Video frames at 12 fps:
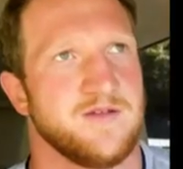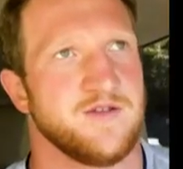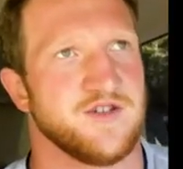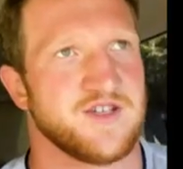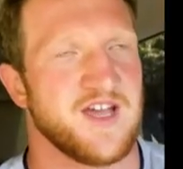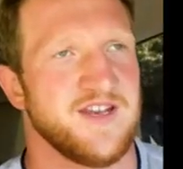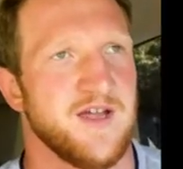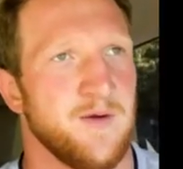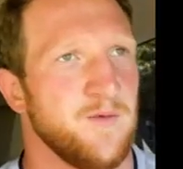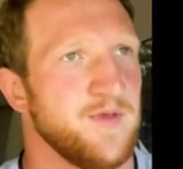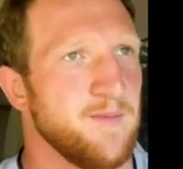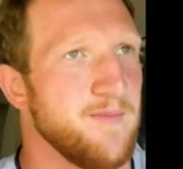Just got
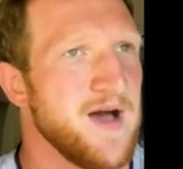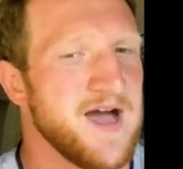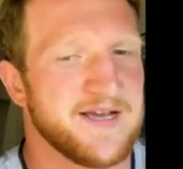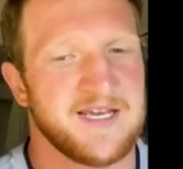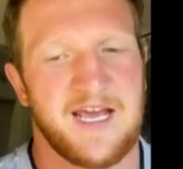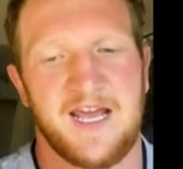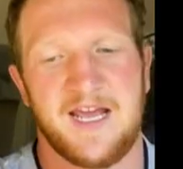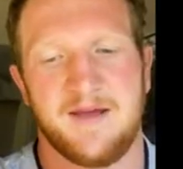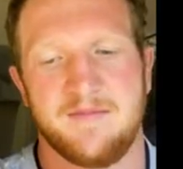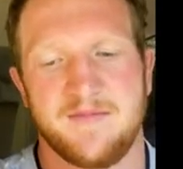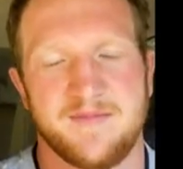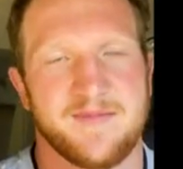done with the mock
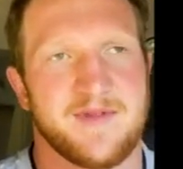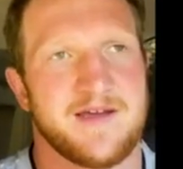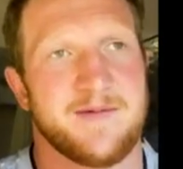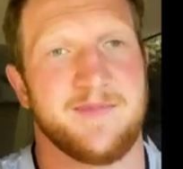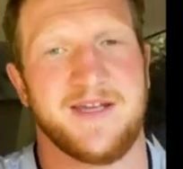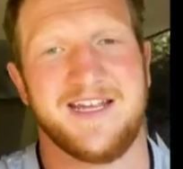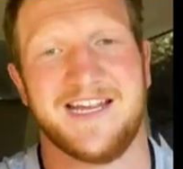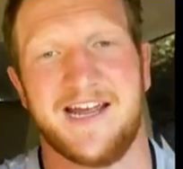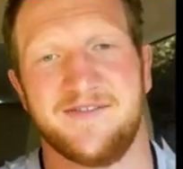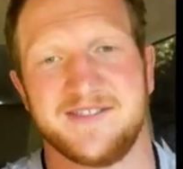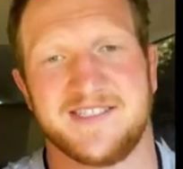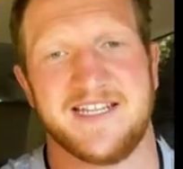game. Pete
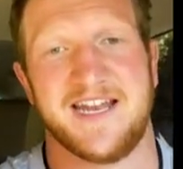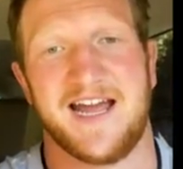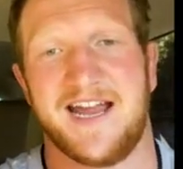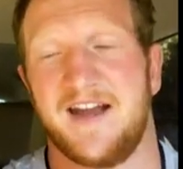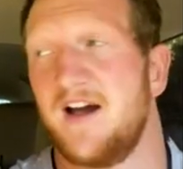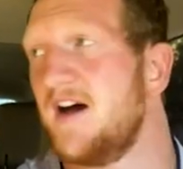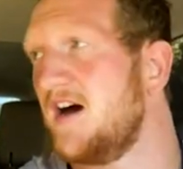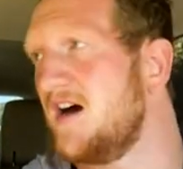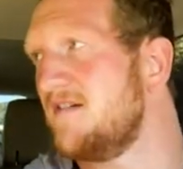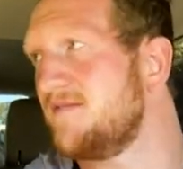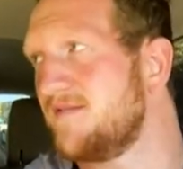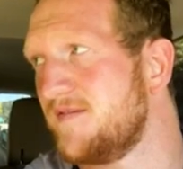gave us the night
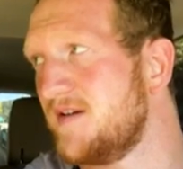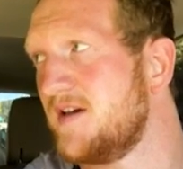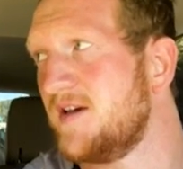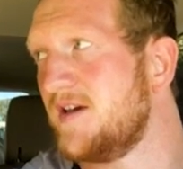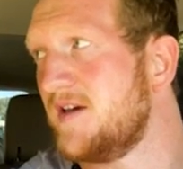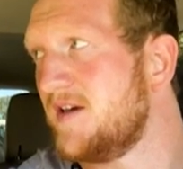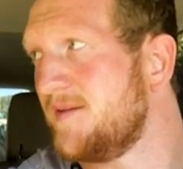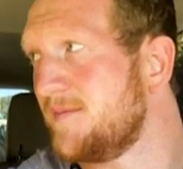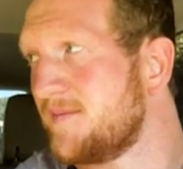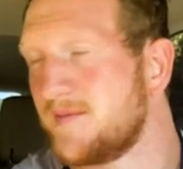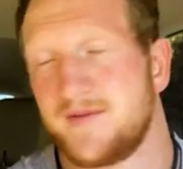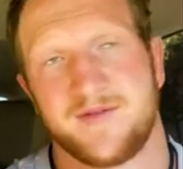off.
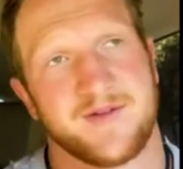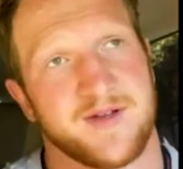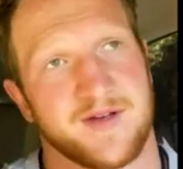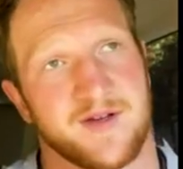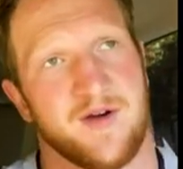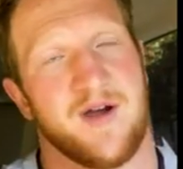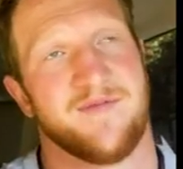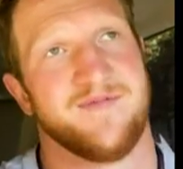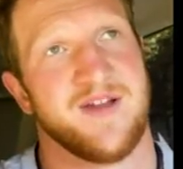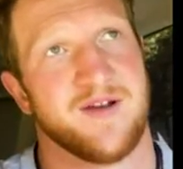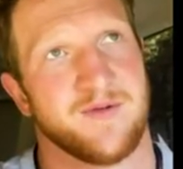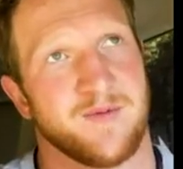Gonna go have
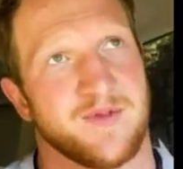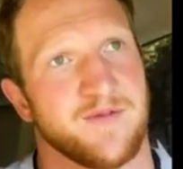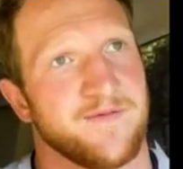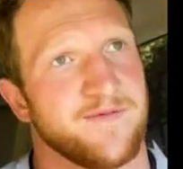dinner with the